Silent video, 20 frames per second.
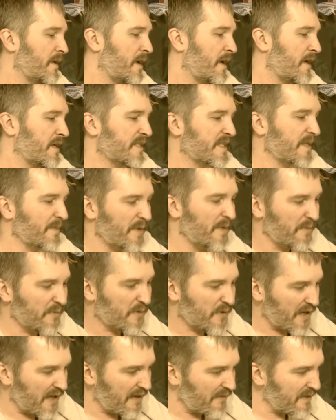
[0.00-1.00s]
Uh, some of them
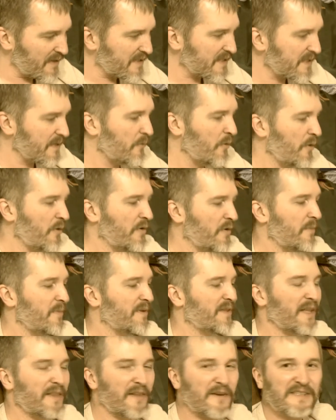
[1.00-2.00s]
grievously wounded,
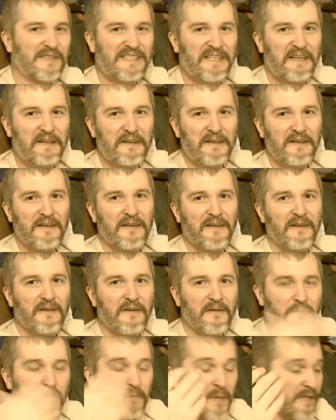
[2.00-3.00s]
but then there's the
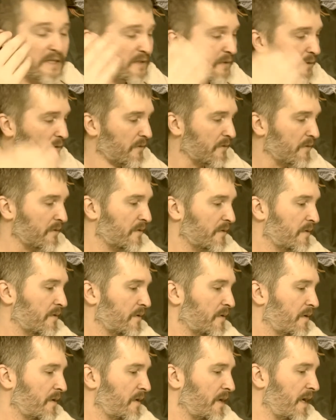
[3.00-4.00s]
mental
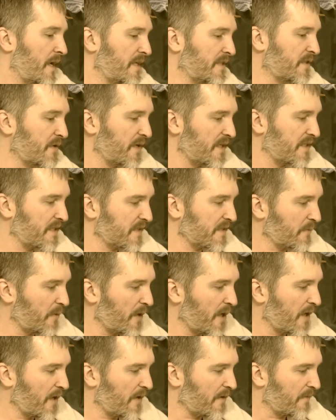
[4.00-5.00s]
injuries as
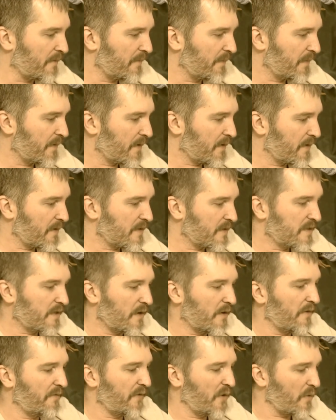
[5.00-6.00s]
well.
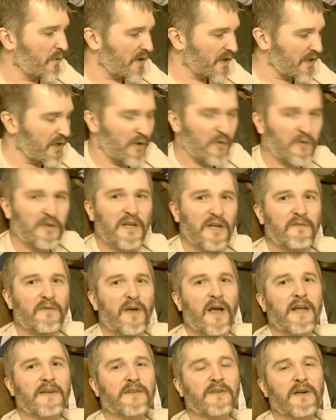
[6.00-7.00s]
So if you were a Union
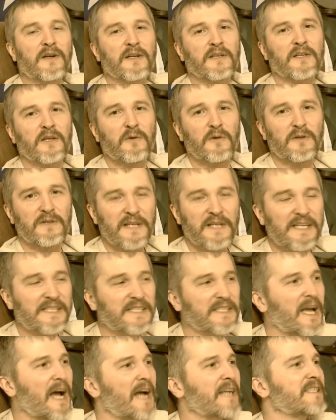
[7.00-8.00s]
veteran, you at
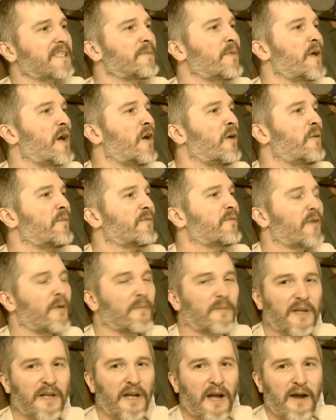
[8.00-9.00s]
least got some help
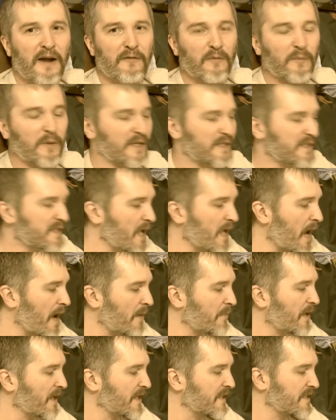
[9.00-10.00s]
from the government.
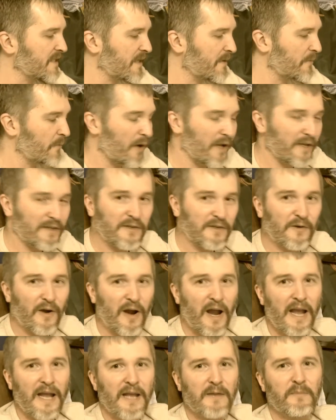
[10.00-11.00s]
Some, like I said, it wasn't
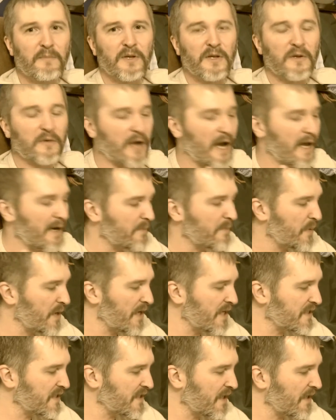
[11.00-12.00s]
great, but you got a
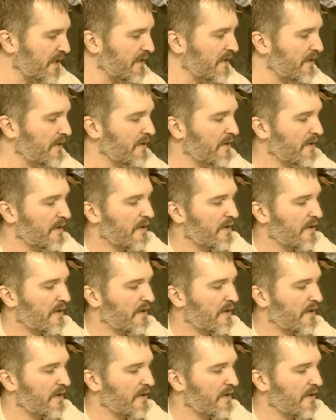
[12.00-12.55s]
pension.